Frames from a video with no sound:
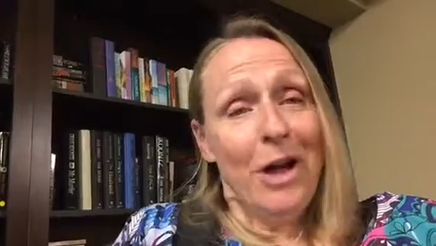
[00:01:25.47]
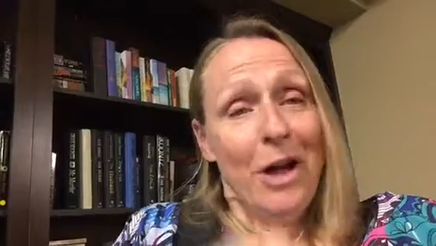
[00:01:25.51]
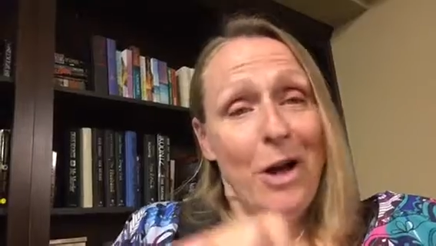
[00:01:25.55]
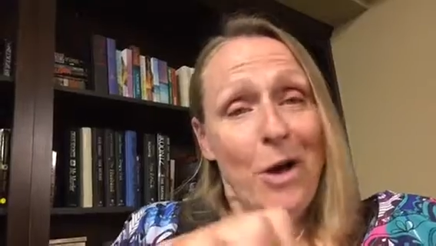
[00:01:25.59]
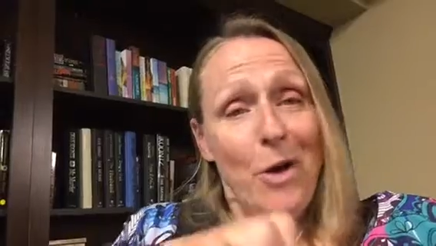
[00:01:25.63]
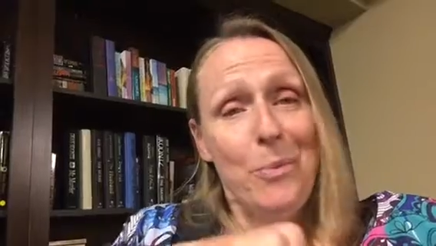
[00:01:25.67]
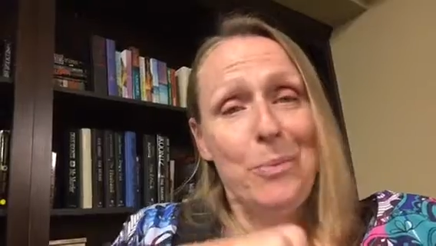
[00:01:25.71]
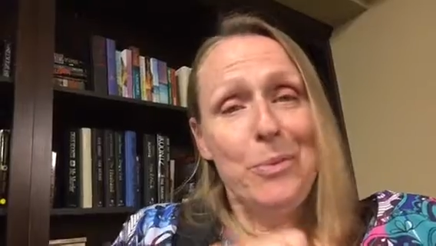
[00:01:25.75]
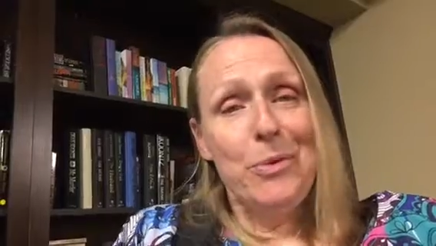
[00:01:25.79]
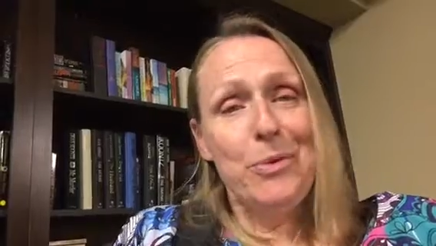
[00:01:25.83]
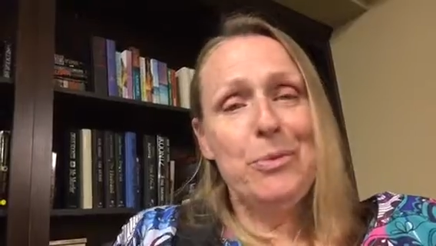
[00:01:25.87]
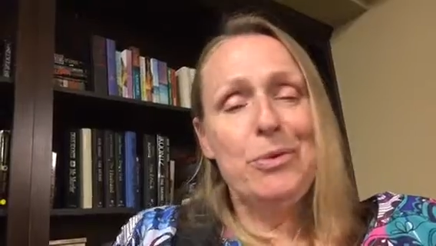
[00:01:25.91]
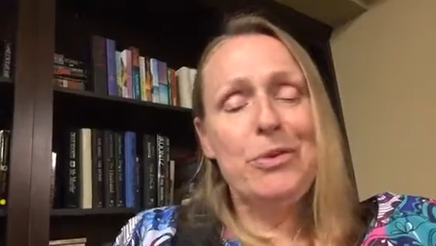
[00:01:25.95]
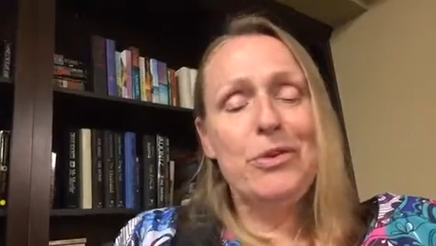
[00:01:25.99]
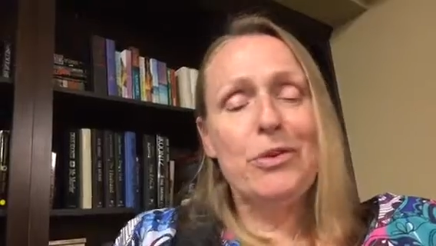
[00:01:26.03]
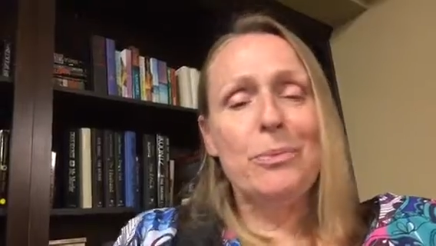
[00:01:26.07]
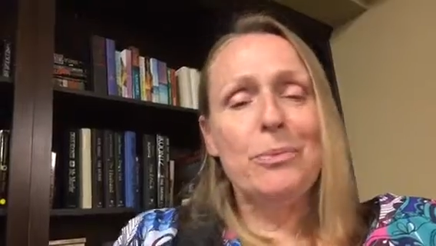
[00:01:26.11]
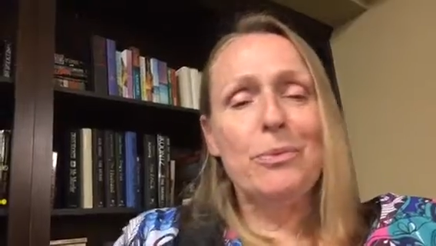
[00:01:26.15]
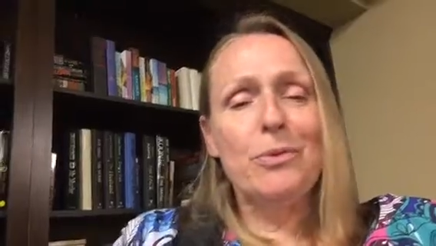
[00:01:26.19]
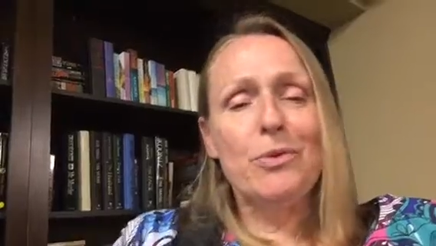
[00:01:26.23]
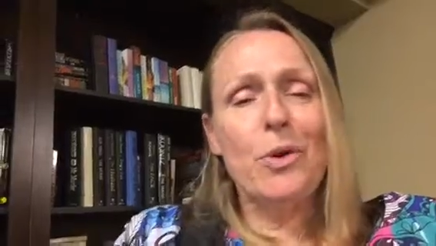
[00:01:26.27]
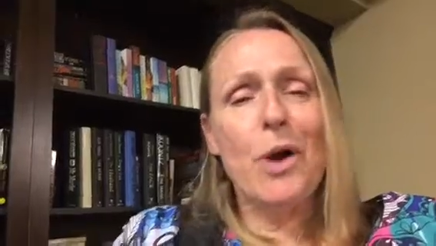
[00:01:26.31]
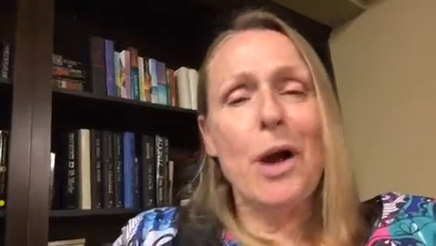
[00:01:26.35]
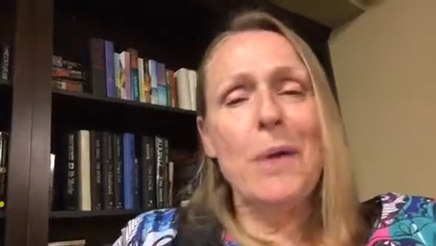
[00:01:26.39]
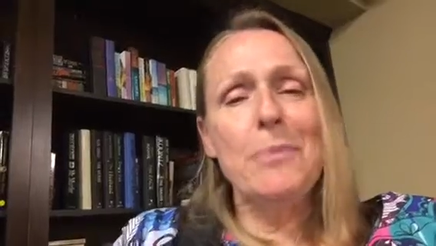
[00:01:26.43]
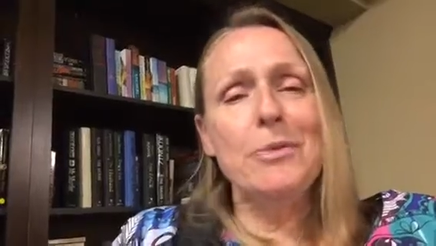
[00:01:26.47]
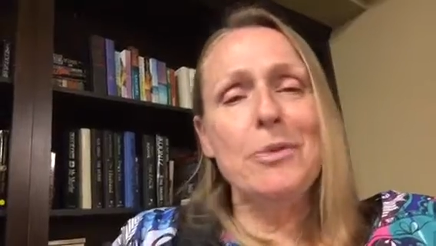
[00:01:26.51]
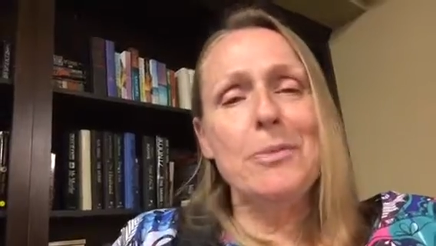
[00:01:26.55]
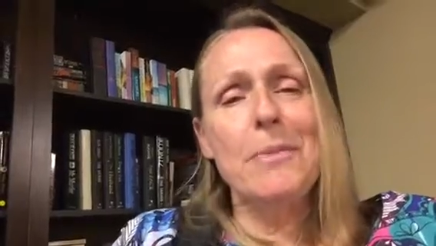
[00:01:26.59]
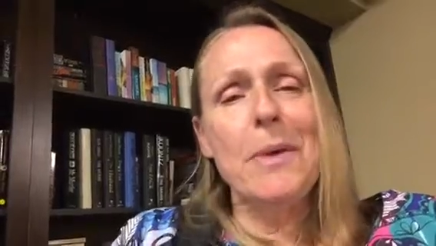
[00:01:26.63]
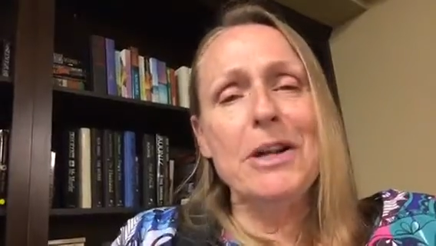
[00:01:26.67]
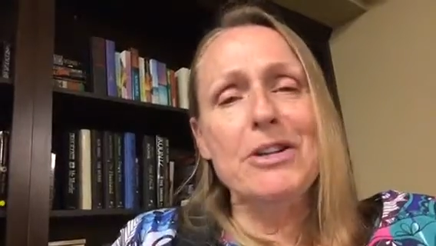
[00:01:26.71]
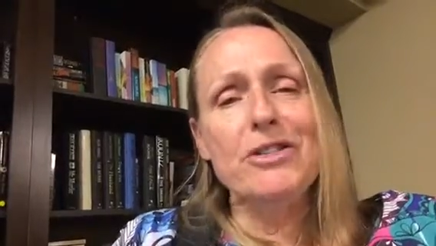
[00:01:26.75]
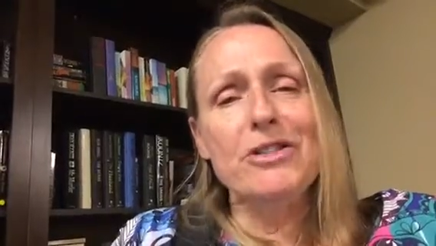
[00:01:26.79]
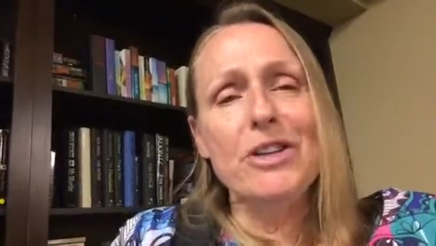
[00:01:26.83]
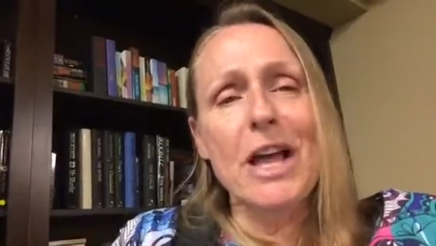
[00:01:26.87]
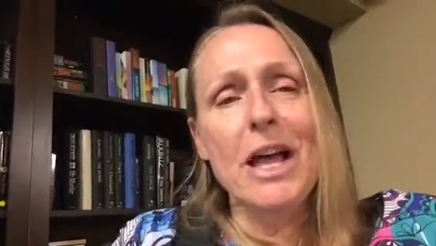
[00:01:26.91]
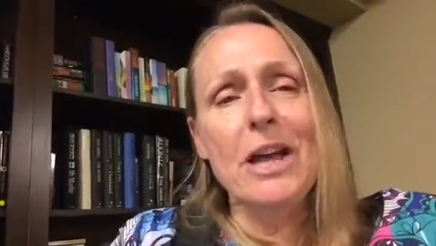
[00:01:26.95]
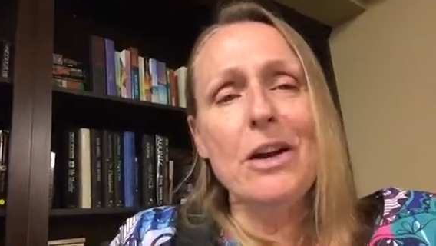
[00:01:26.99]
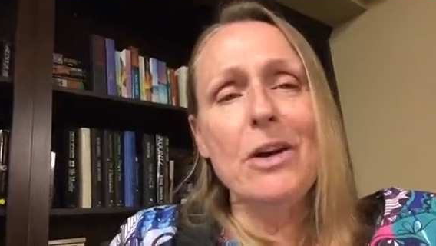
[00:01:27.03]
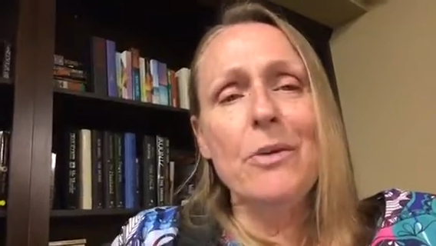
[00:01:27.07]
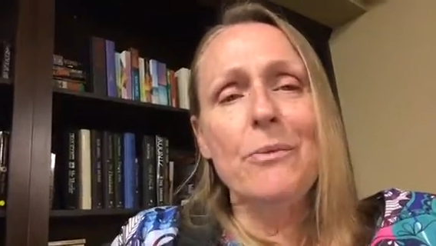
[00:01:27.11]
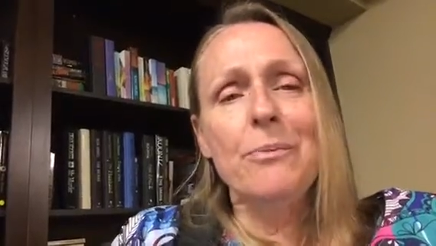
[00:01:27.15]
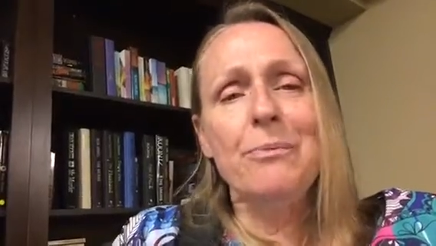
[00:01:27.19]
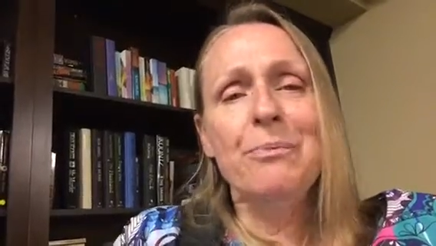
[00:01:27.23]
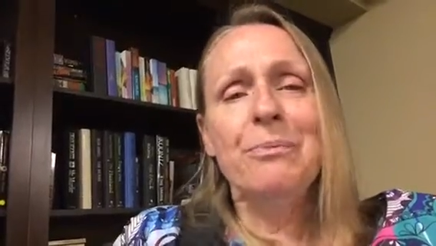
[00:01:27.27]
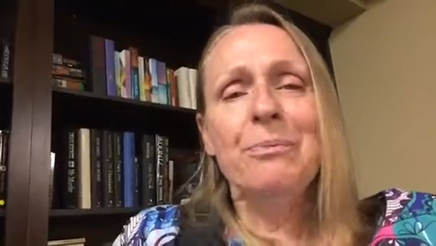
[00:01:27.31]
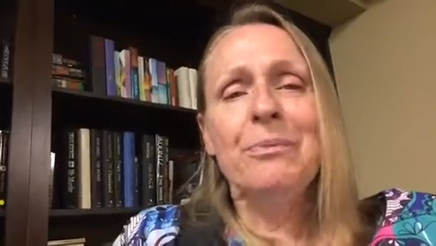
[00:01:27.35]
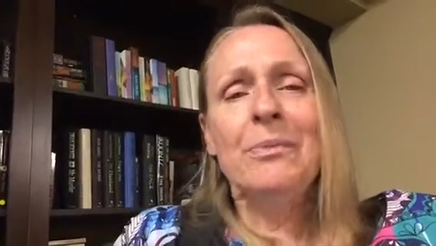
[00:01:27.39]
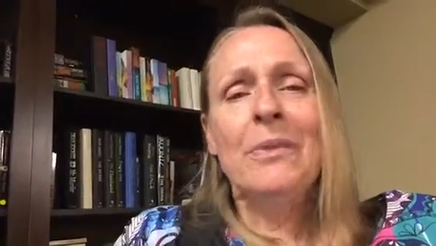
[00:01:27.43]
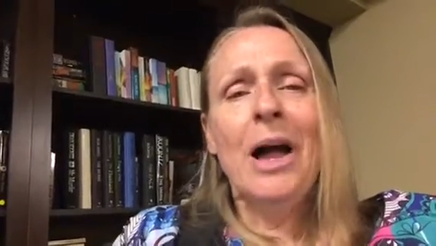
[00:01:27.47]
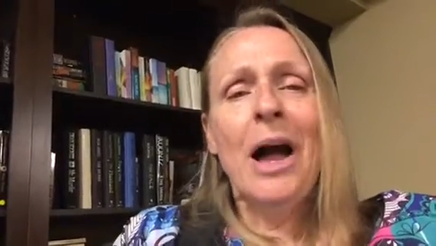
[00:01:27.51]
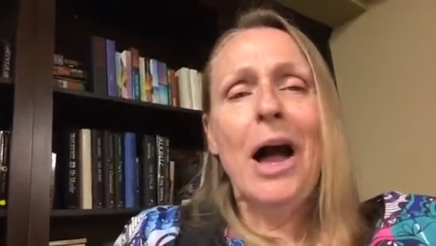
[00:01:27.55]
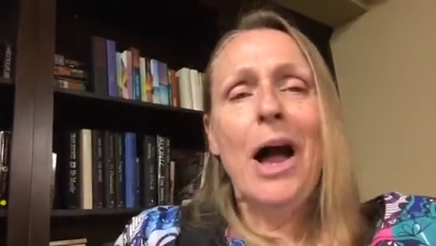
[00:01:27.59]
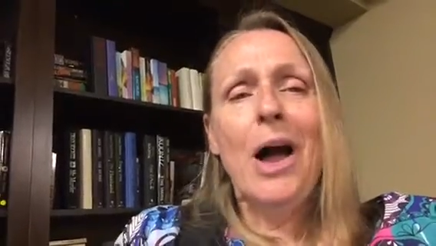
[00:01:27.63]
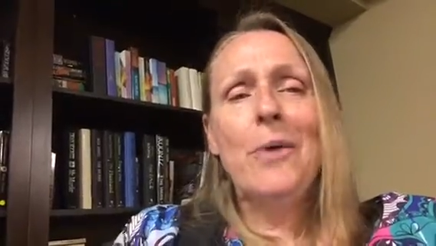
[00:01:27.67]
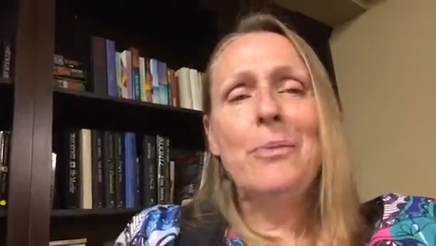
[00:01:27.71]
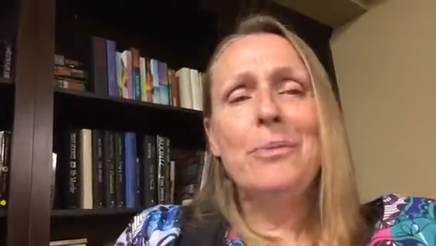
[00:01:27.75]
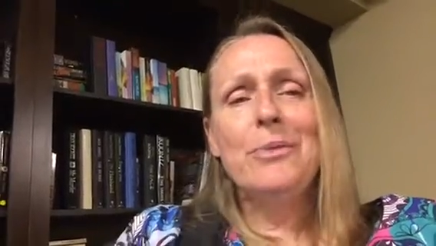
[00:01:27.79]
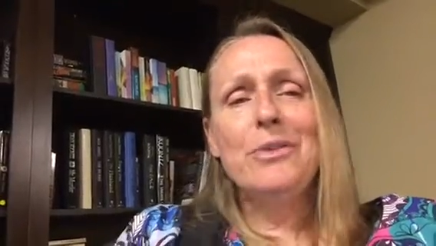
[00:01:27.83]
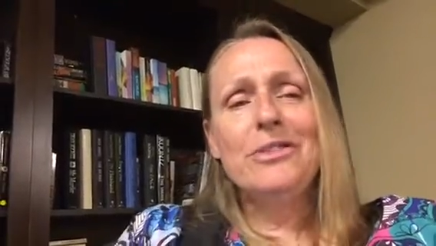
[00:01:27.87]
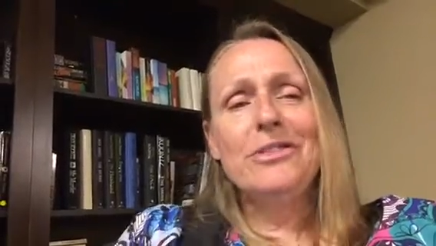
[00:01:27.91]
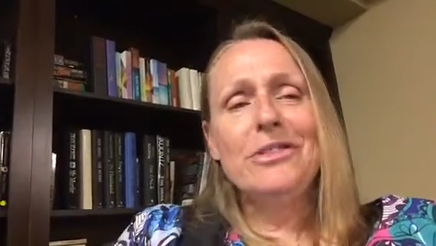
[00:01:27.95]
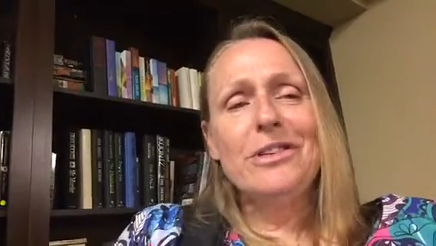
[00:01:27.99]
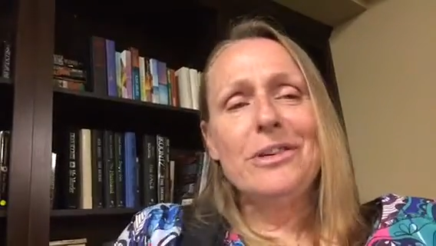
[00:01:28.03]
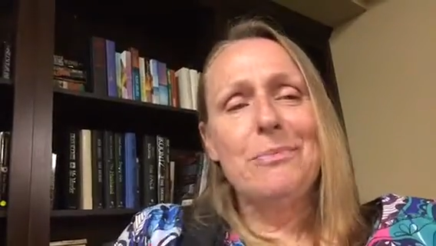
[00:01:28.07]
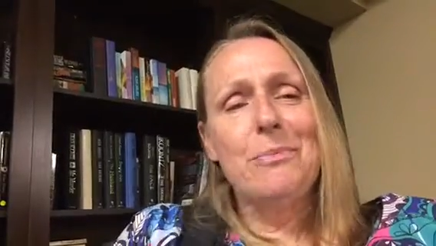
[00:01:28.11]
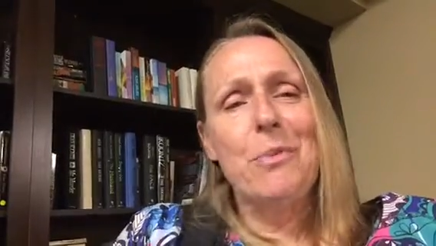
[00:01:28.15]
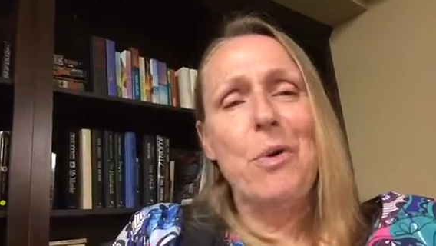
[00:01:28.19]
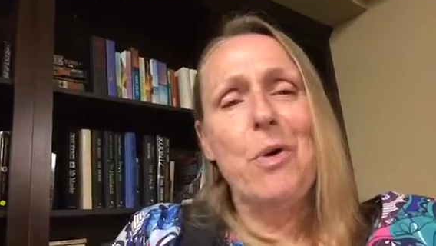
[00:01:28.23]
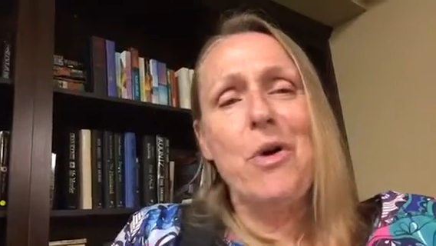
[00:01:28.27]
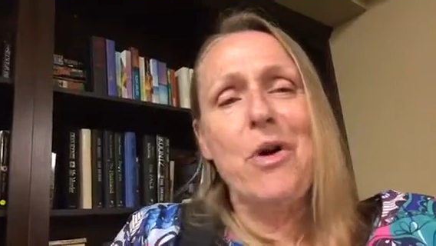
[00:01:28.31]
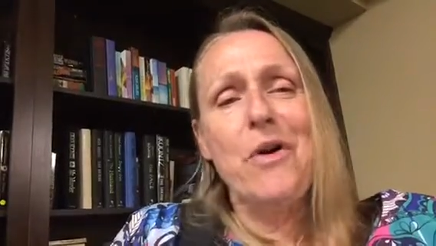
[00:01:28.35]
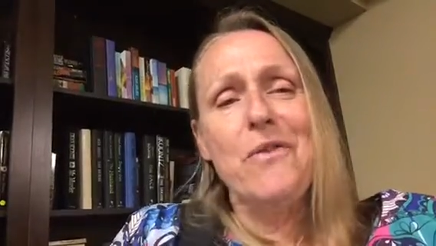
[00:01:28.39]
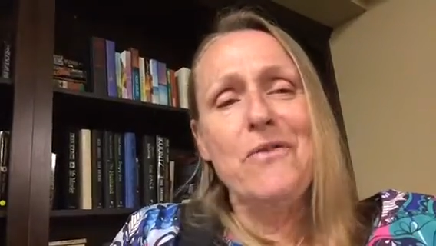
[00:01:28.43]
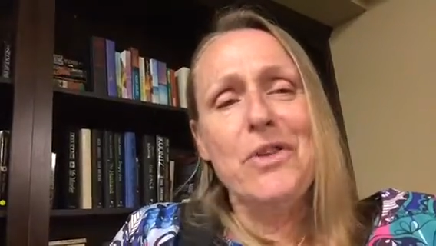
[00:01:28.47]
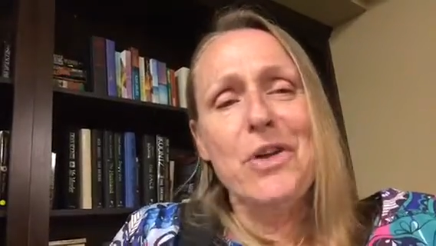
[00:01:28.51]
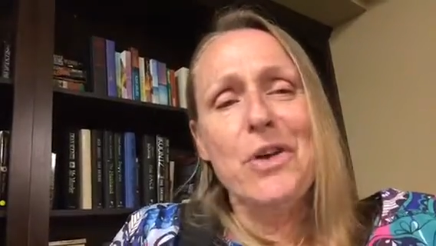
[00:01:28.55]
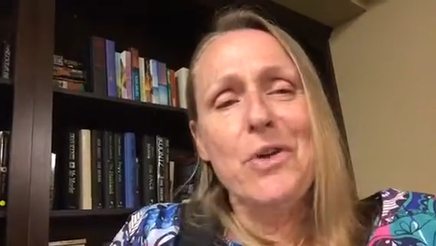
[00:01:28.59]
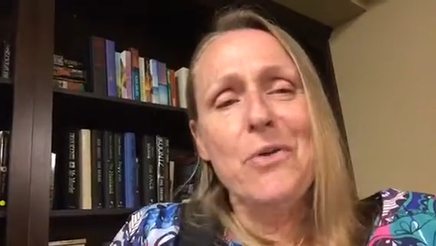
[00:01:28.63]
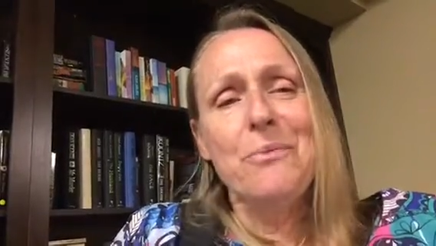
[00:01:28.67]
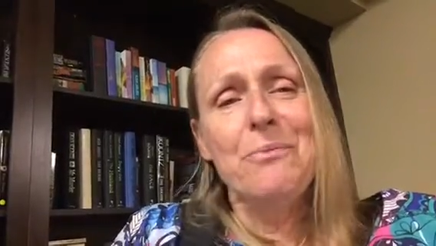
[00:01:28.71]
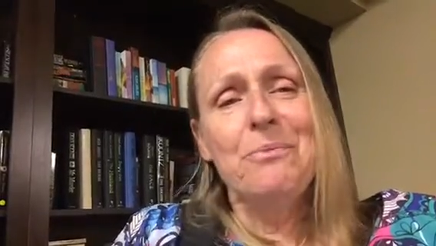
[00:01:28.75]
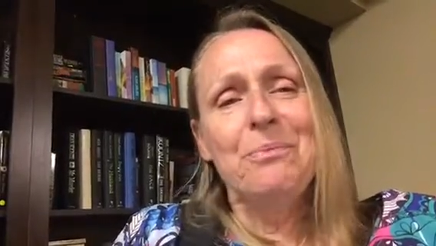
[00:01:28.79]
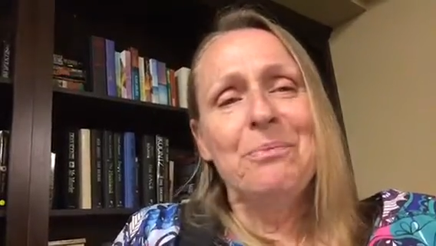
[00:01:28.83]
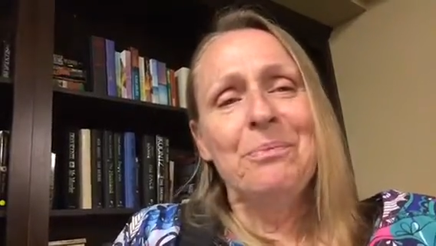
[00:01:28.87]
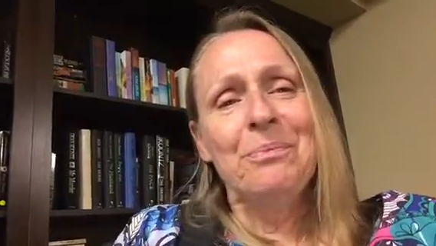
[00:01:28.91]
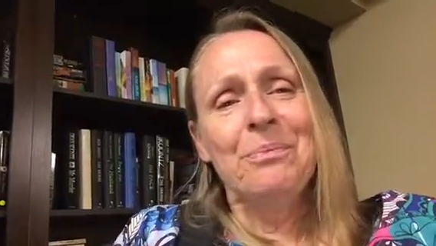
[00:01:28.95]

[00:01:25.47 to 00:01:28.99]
I hope you subscribe to my channel. I hope to see more of you.